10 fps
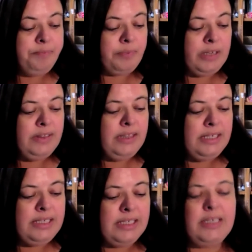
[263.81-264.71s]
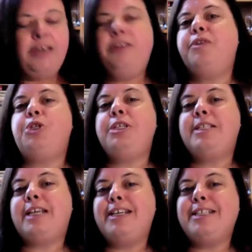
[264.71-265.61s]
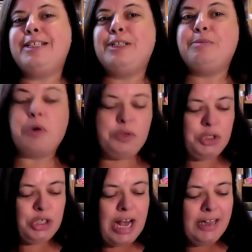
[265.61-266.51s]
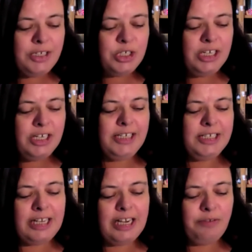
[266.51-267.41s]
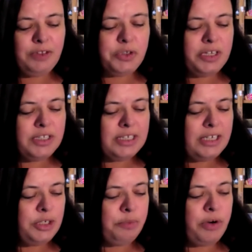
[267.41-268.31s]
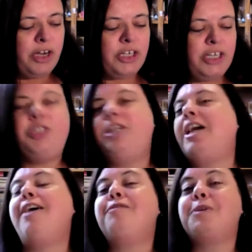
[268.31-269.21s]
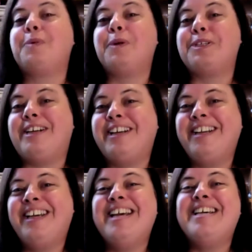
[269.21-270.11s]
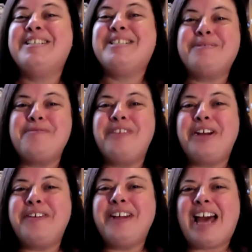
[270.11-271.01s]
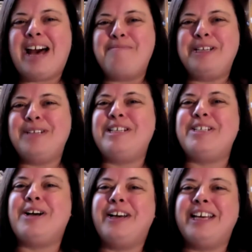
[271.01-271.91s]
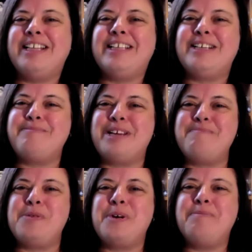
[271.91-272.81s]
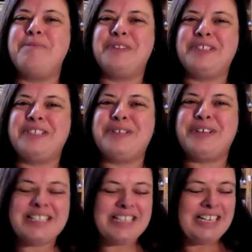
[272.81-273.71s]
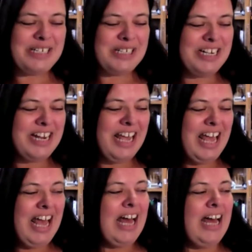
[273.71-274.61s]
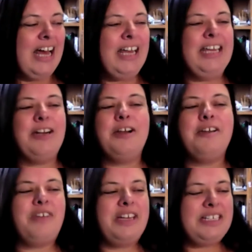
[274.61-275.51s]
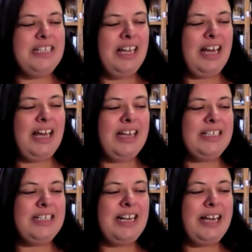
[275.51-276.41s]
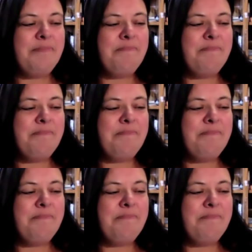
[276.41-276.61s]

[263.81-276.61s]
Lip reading: This, she says, is the most challenging and delightful translation project she ever worked on. So we're very happy to be talking a little bit more about this translation in our event today.